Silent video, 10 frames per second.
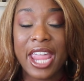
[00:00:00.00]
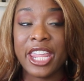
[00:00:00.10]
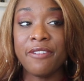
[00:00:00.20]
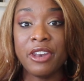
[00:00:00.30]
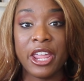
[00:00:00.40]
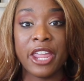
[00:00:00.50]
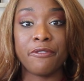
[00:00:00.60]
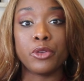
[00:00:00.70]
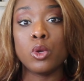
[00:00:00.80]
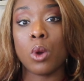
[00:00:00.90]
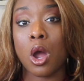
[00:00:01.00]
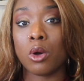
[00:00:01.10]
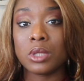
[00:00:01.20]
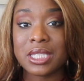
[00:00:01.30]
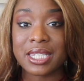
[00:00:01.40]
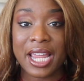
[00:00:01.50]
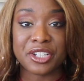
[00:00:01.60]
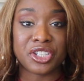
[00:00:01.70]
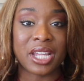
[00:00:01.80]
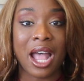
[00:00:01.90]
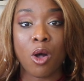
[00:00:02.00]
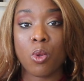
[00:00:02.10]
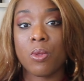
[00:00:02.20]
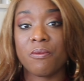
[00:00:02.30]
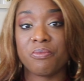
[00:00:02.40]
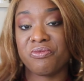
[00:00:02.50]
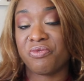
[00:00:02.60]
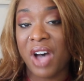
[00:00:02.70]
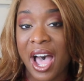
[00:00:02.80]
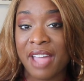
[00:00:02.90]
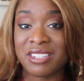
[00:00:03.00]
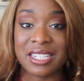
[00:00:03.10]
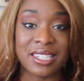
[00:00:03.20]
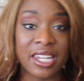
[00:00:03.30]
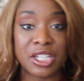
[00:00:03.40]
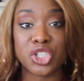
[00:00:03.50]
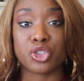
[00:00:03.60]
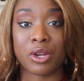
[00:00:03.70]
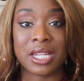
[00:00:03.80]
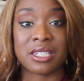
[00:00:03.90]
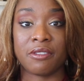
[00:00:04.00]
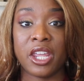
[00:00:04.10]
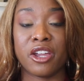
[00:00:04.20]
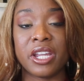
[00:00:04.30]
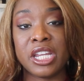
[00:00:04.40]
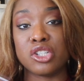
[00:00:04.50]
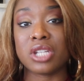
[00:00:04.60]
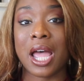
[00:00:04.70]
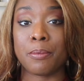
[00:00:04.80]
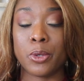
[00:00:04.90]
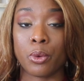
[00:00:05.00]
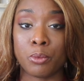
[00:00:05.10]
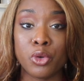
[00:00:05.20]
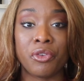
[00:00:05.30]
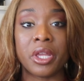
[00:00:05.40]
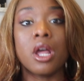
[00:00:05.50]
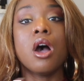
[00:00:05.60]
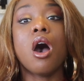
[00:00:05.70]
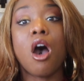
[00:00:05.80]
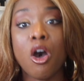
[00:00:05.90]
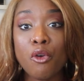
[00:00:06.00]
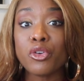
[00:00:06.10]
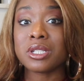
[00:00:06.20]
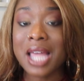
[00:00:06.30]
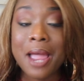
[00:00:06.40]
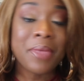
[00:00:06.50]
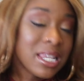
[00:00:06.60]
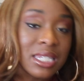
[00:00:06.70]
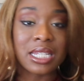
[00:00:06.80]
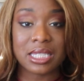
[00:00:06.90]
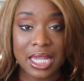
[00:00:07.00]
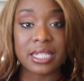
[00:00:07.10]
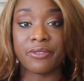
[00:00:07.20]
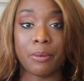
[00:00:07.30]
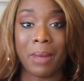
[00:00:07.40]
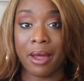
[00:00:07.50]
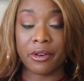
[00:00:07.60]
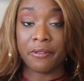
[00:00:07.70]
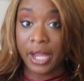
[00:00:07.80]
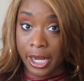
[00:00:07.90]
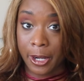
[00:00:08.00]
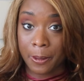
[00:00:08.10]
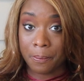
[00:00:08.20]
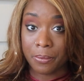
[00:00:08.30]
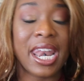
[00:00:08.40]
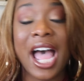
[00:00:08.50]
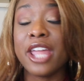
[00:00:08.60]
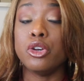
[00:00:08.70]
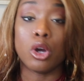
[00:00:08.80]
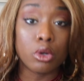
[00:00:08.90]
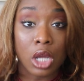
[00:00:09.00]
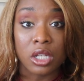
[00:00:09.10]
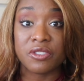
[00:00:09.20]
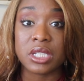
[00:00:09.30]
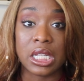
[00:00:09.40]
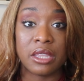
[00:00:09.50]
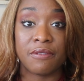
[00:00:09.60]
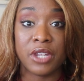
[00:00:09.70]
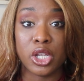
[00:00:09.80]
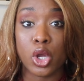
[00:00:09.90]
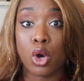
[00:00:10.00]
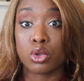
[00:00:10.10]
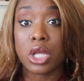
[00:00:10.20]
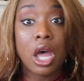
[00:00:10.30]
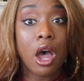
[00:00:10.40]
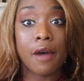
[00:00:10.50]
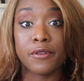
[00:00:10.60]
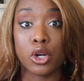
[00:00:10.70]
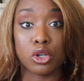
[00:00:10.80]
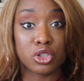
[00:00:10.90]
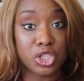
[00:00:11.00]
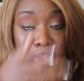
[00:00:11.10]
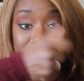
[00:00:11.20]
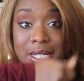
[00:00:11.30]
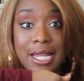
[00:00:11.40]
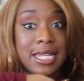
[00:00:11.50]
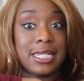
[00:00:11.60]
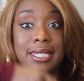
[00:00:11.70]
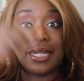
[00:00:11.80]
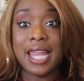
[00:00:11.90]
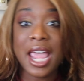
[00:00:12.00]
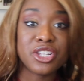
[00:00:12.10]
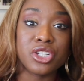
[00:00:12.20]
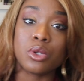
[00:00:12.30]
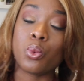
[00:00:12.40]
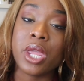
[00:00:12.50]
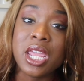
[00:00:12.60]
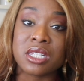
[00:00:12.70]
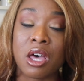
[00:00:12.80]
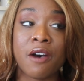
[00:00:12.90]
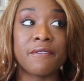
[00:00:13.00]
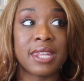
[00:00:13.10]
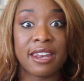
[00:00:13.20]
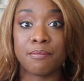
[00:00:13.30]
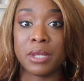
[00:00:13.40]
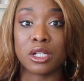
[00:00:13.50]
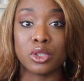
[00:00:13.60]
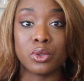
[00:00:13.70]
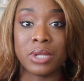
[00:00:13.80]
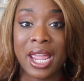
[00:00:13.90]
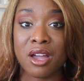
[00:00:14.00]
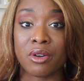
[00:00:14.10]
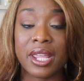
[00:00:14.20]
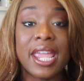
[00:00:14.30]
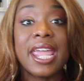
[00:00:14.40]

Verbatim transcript: even if you are only snatching out five to 10 strands of hair each time you remove it, over time, that's an excessive amount of hair. And I know y'all have seen the videos of girls just snatching wigs off that have been glued down